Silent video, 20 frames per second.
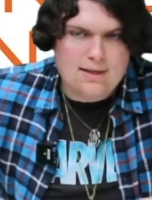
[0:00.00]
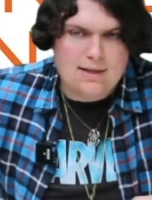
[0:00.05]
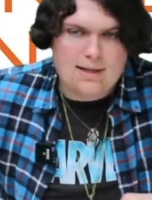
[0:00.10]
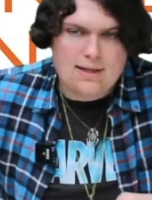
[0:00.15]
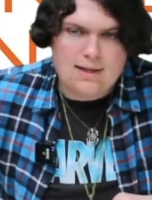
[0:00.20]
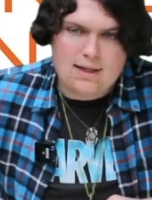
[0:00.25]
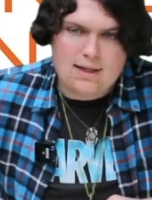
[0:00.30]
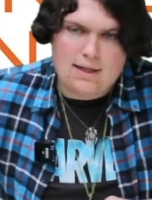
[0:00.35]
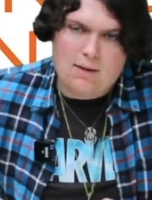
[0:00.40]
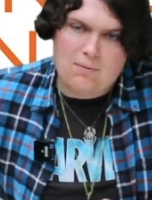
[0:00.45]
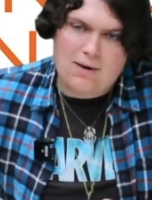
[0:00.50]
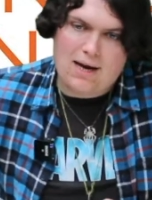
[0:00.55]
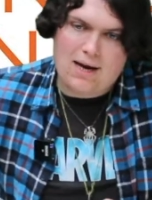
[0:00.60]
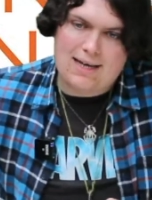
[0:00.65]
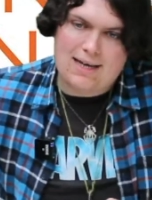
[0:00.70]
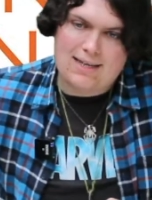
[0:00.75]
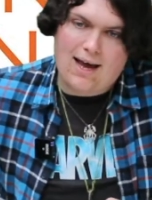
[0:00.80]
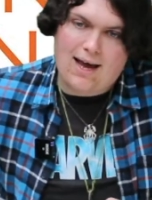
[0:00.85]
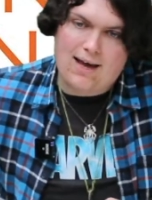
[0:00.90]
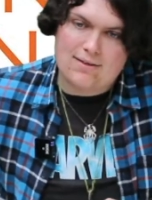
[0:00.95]
Then we
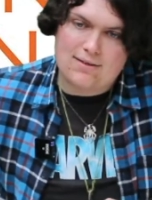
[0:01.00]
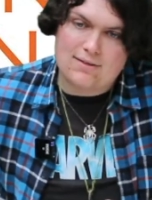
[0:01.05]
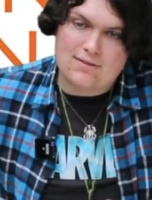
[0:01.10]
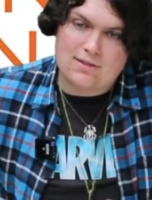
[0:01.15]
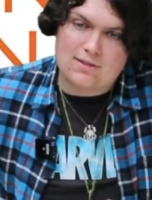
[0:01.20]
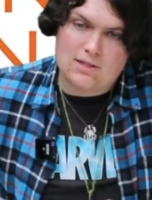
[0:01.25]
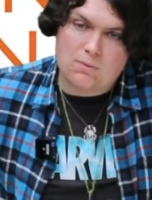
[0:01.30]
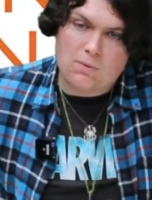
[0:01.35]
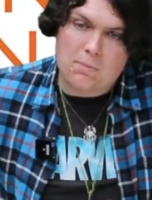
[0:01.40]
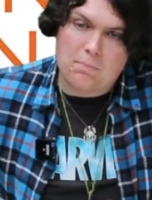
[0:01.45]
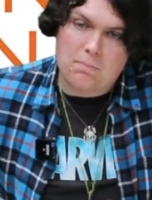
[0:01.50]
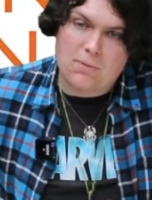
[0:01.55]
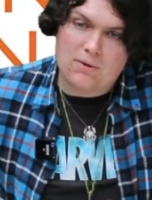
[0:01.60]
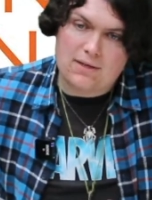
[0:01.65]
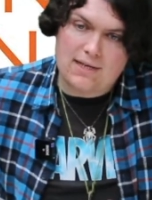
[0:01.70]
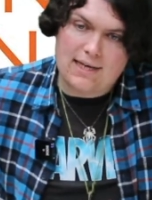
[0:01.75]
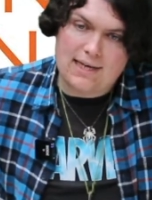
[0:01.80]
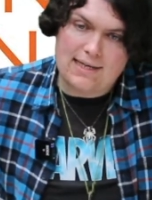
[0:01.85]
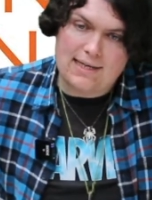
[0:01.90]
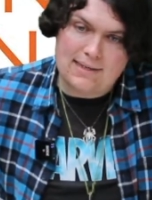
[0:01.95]
had Alan Swamp
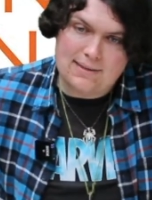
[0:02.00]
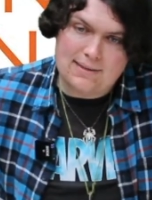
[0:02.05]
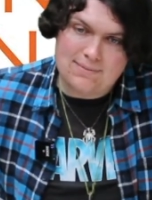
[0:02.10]
Monkey.